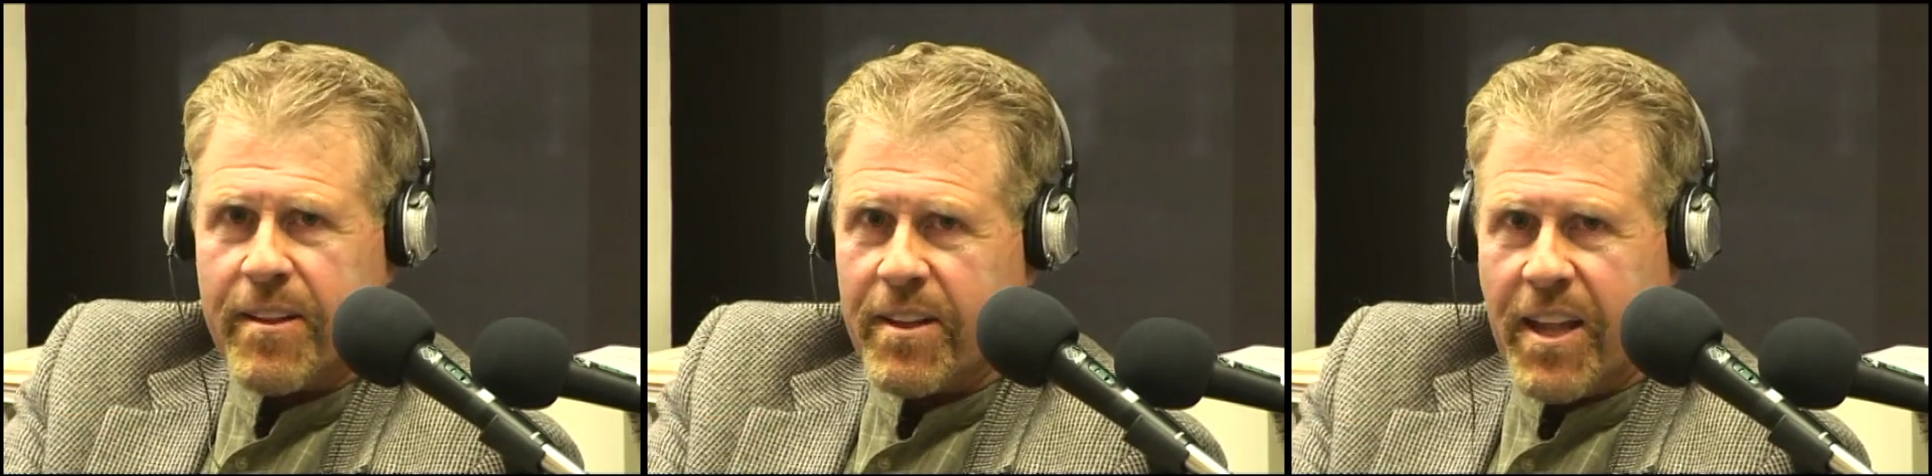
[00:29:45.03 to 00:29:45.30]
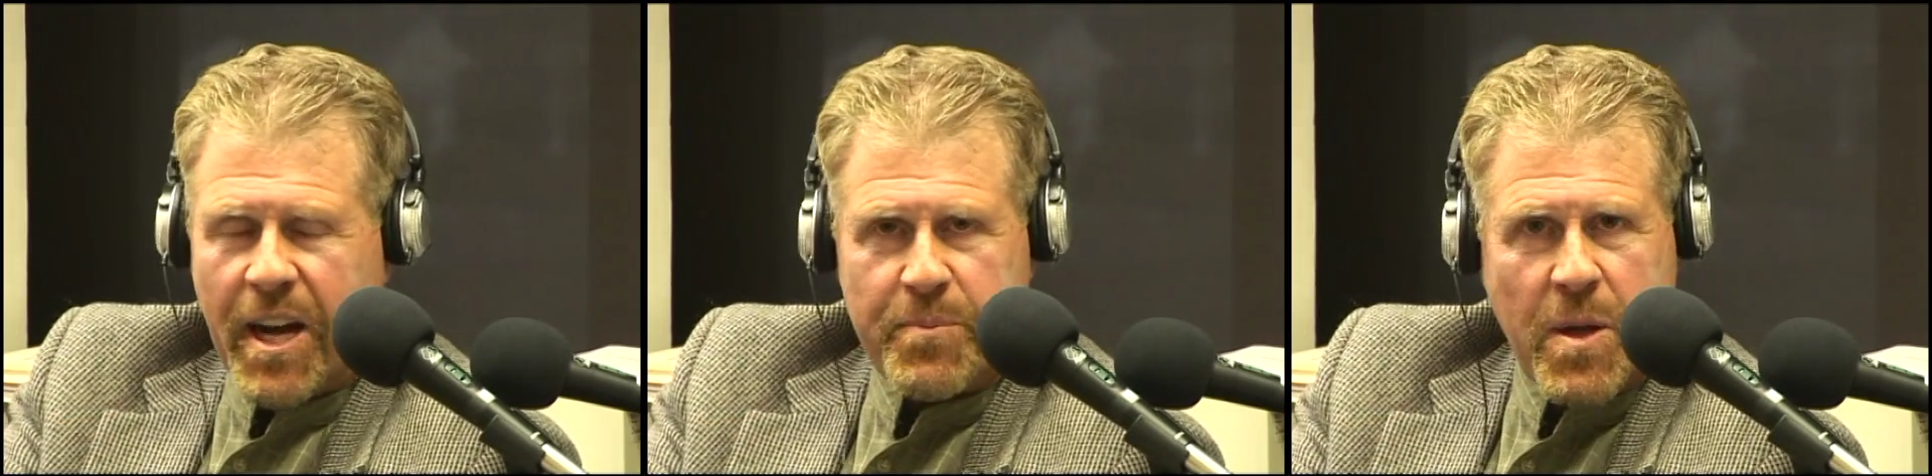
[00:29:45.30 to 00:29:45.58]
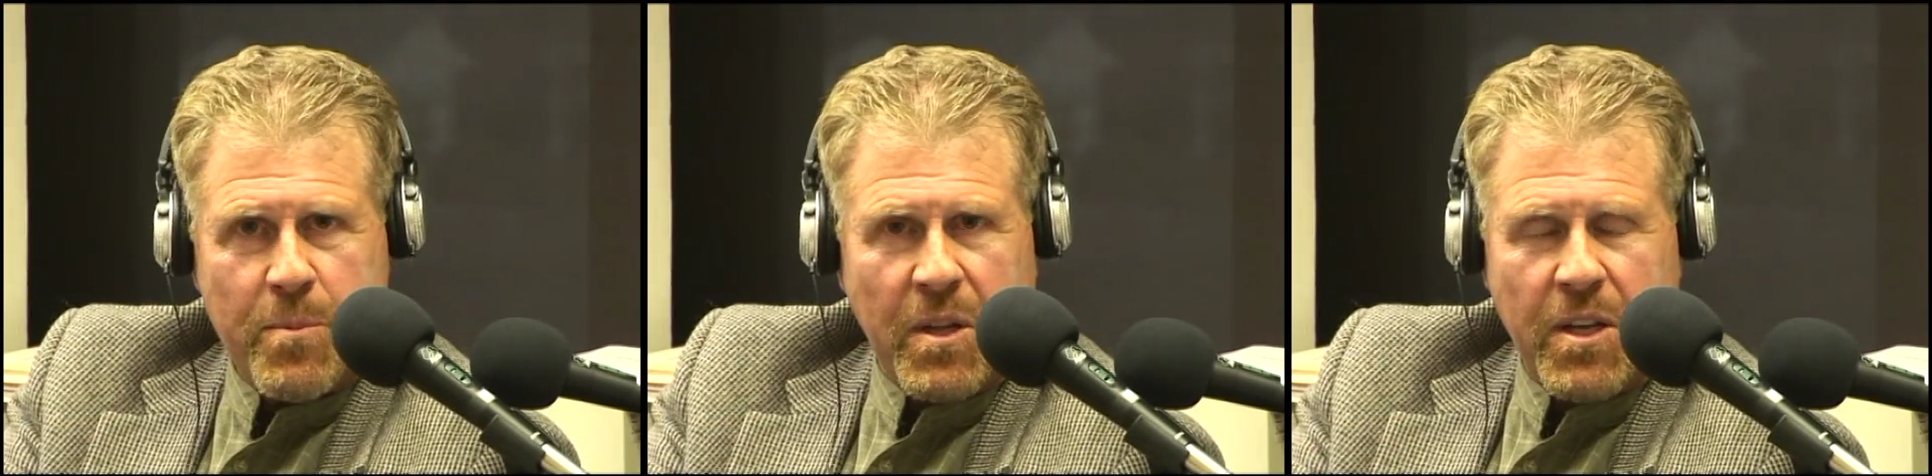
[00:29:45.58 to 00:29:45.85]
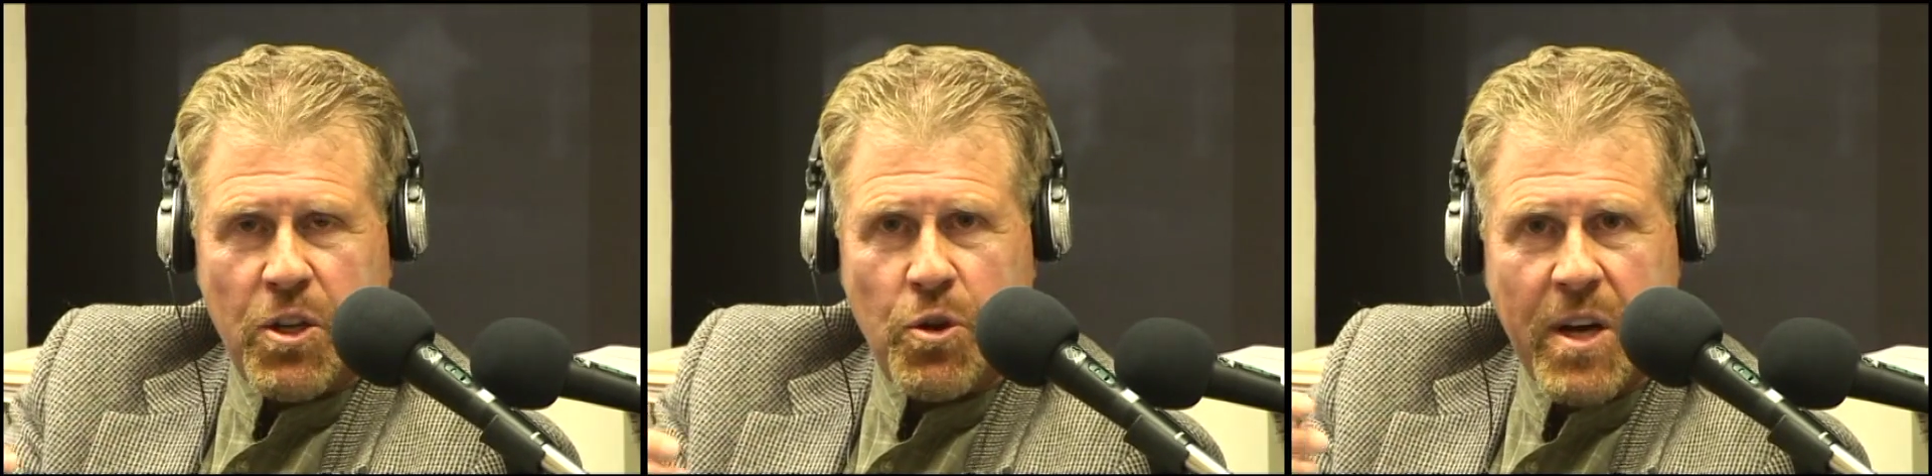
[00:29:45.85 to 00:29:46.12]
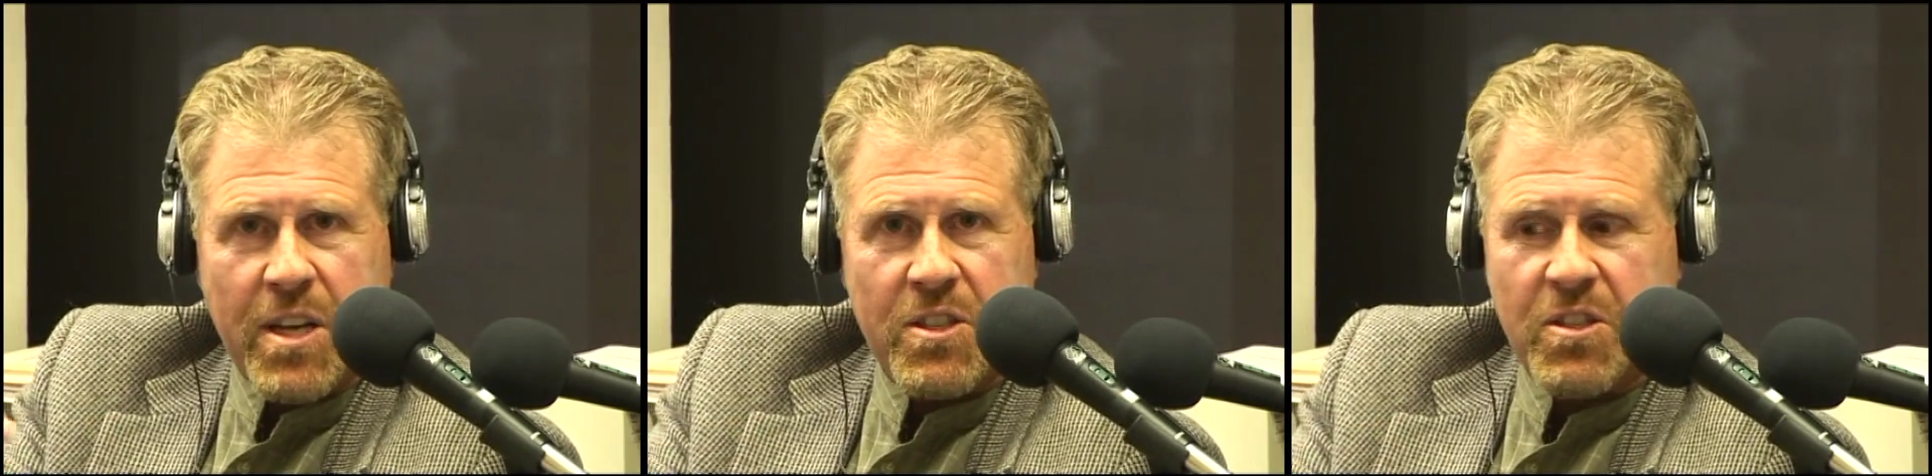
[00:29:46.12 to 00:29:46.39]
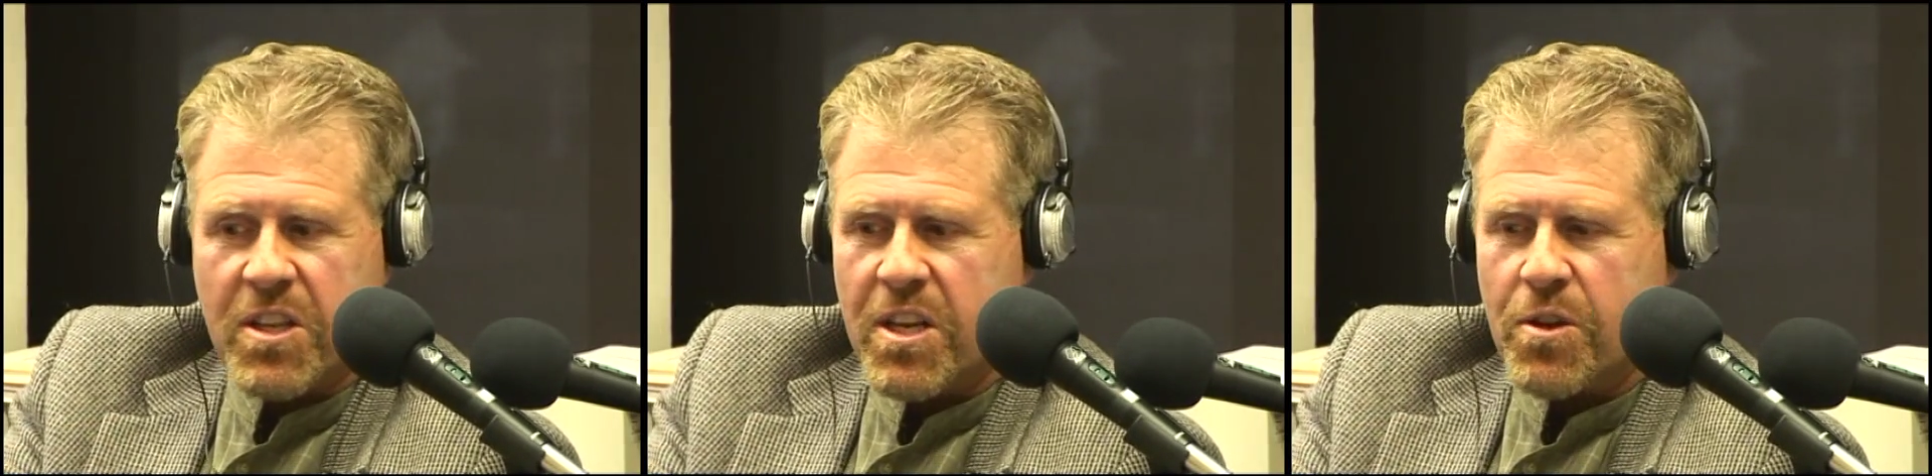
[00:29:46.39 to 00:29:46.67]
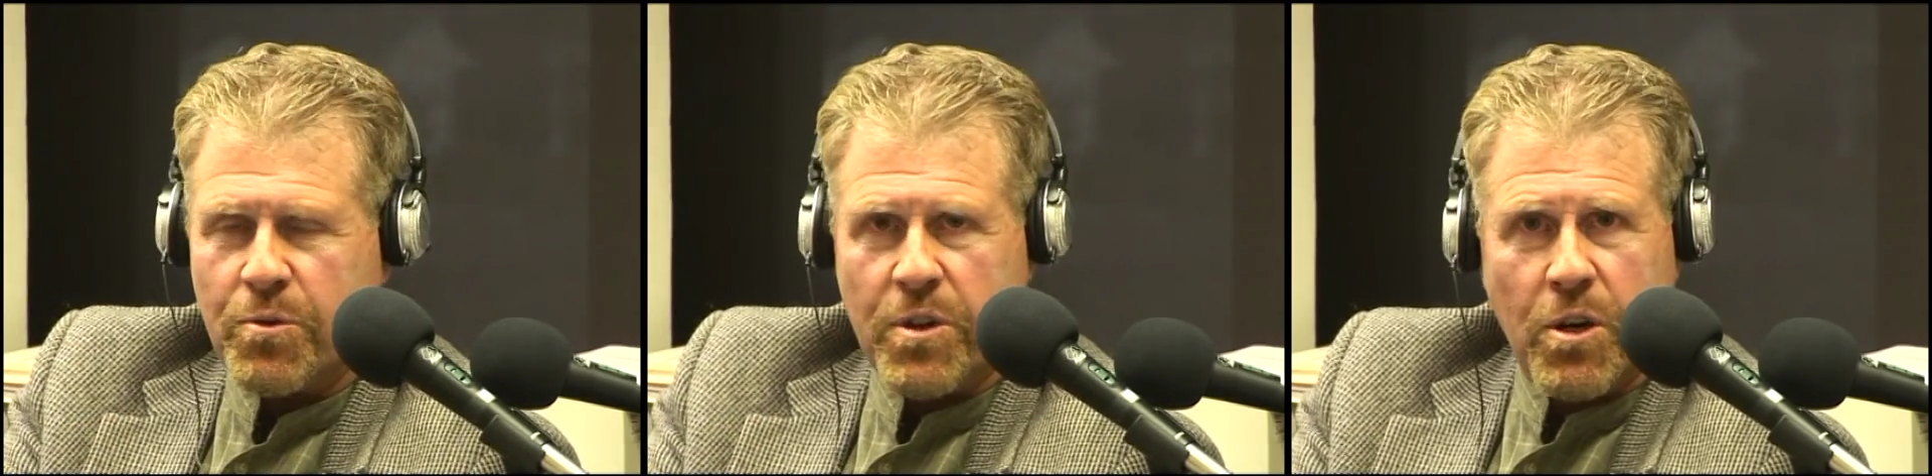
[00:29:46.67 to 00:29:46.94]
A lot of people at
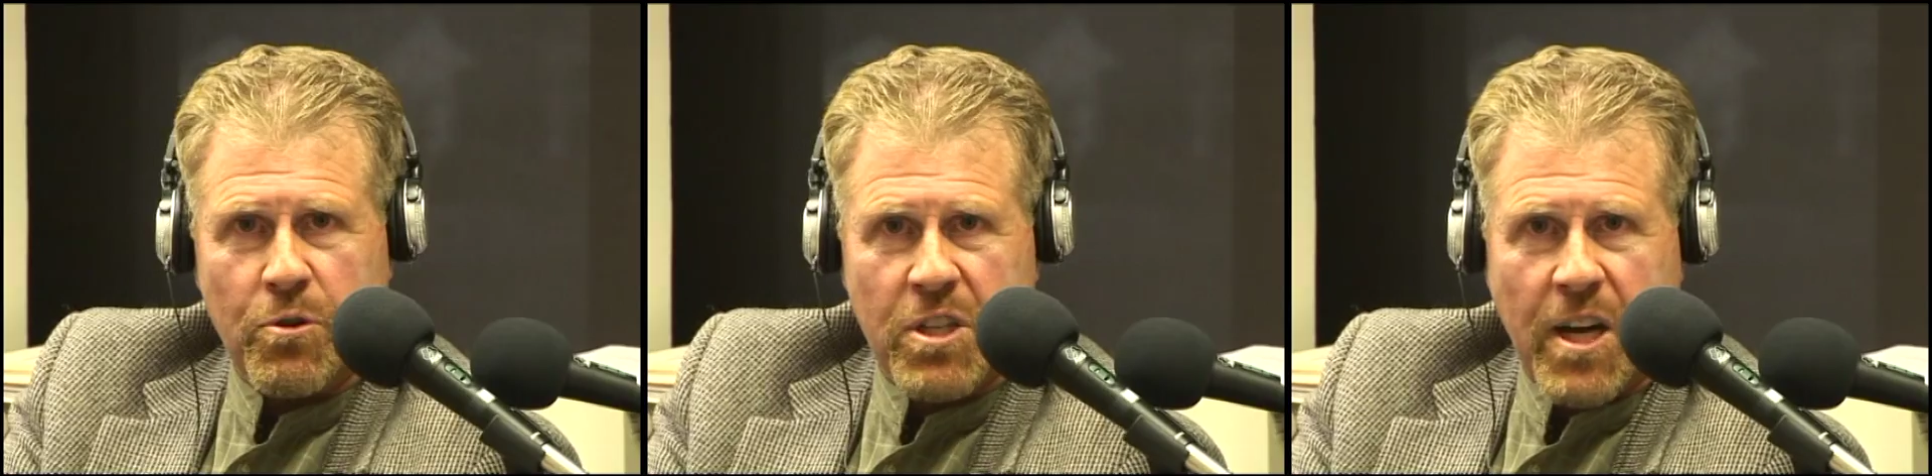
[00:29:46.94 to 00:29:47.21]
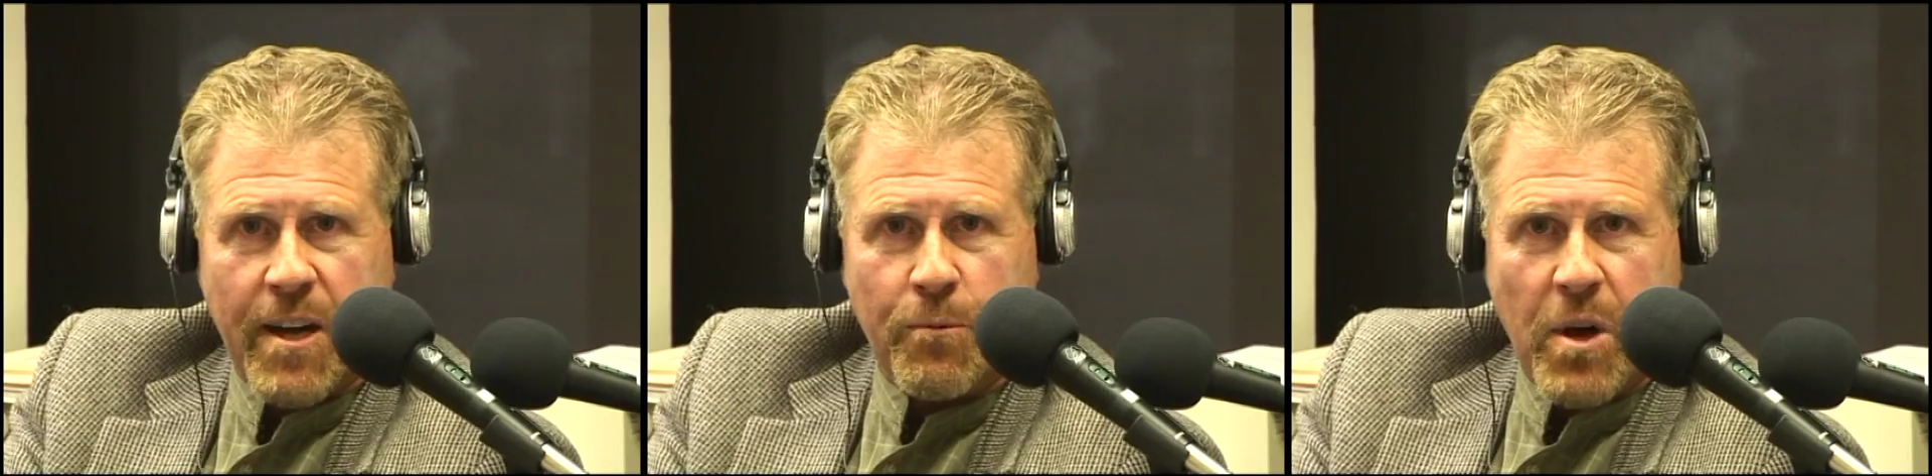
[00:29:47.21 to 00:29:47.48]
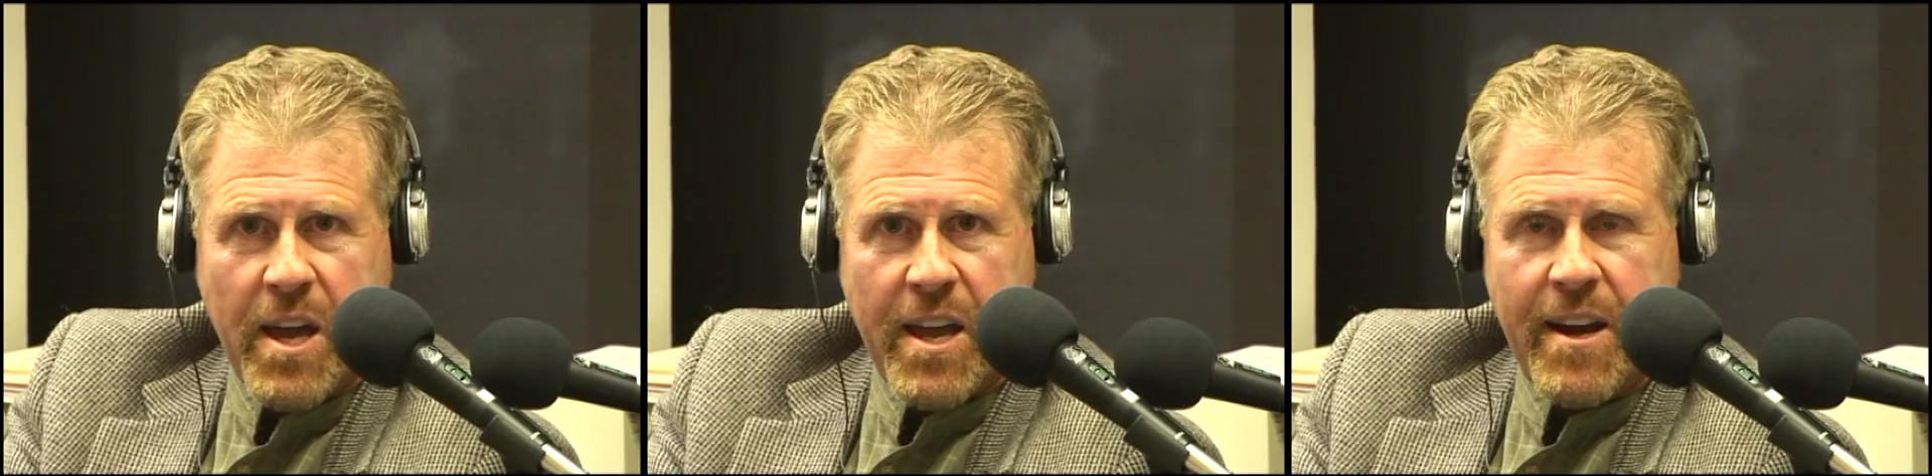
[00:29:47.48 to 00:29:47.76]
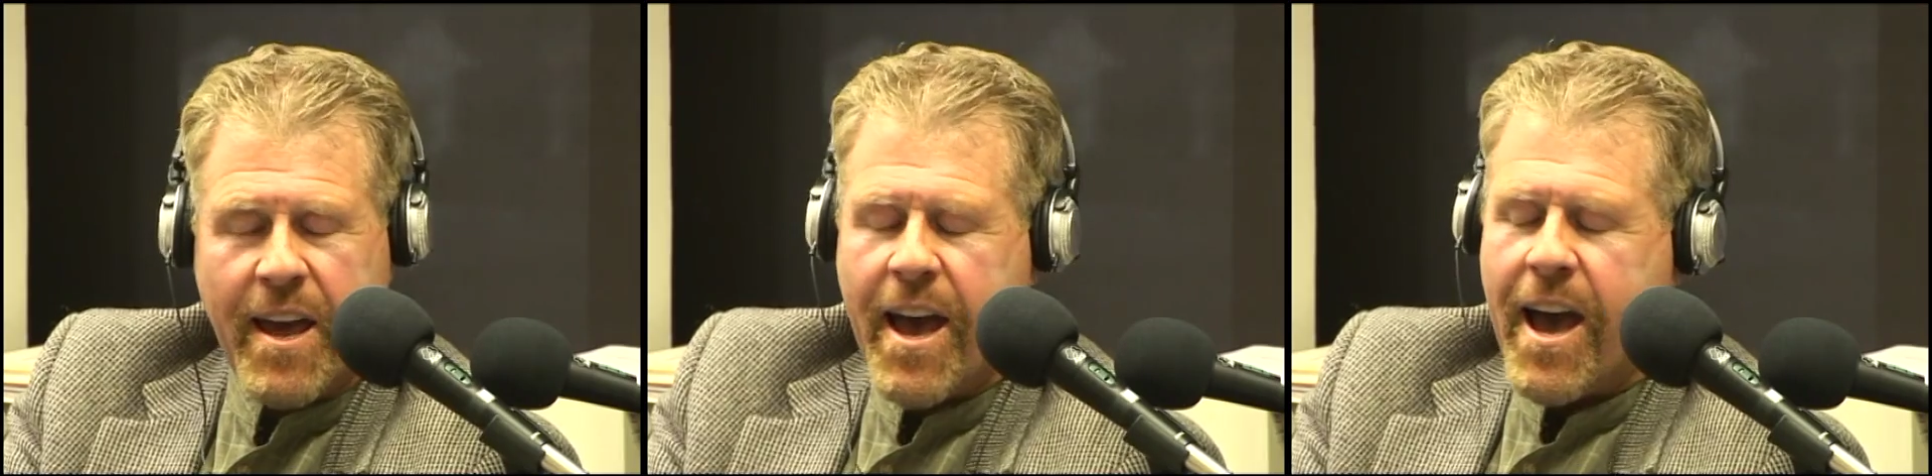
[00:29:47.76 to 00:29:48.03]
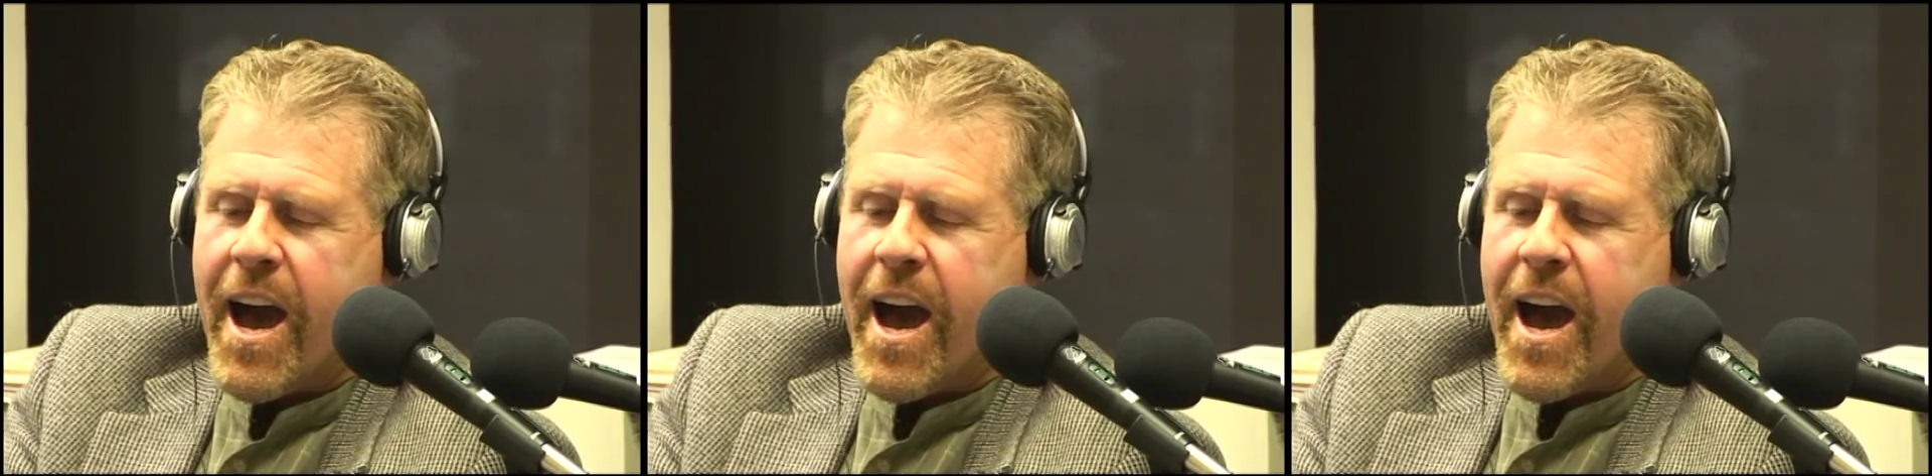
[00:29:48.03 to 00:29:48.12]
USC who know John Wayne.